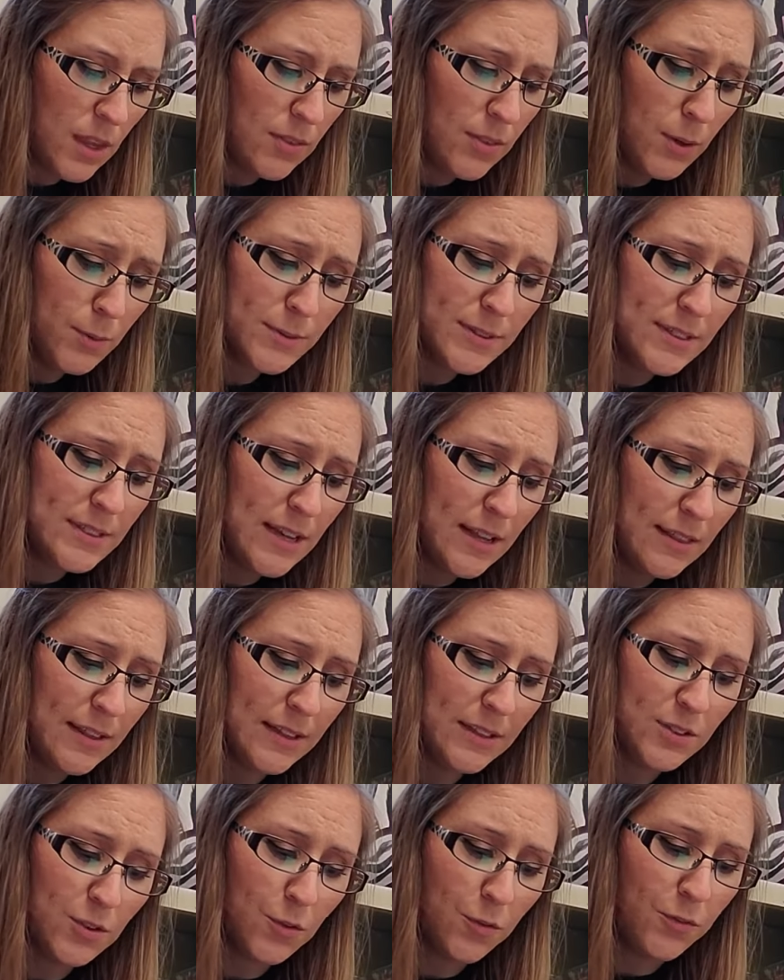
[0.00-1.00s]
There was
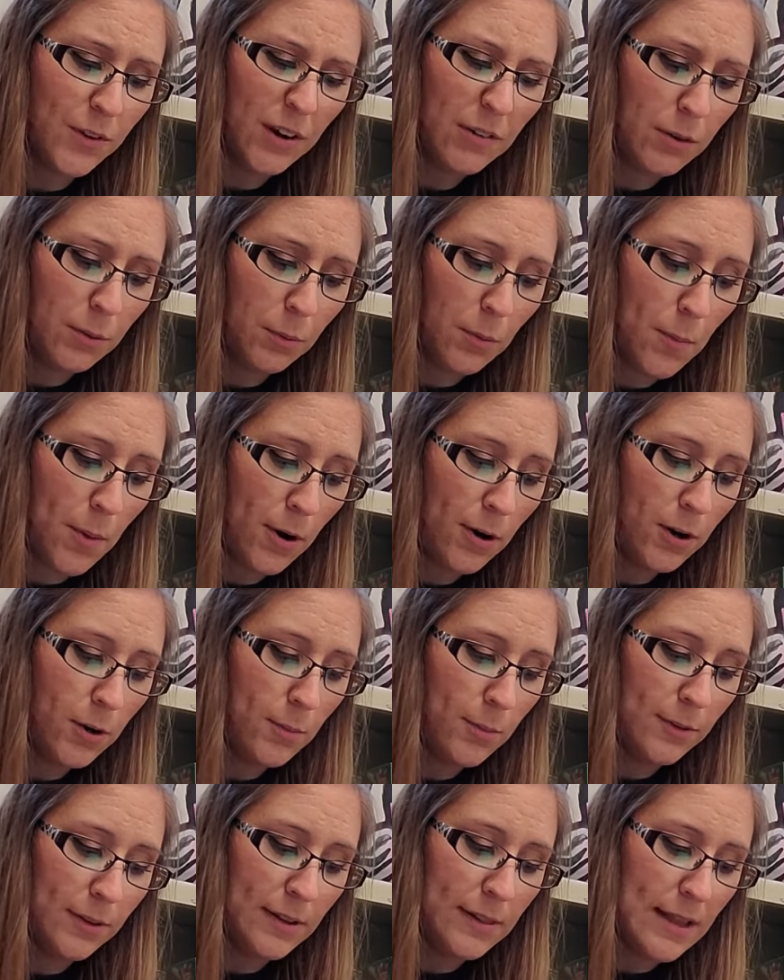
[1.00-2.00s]
nothing so very
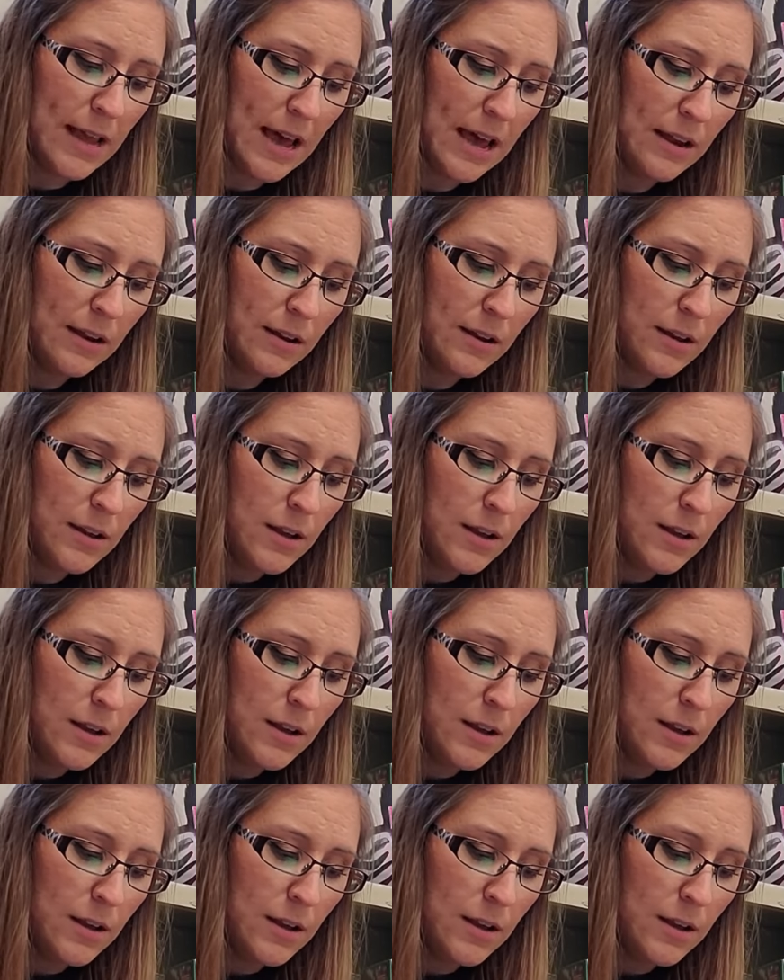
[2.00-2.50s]
remarkable in that,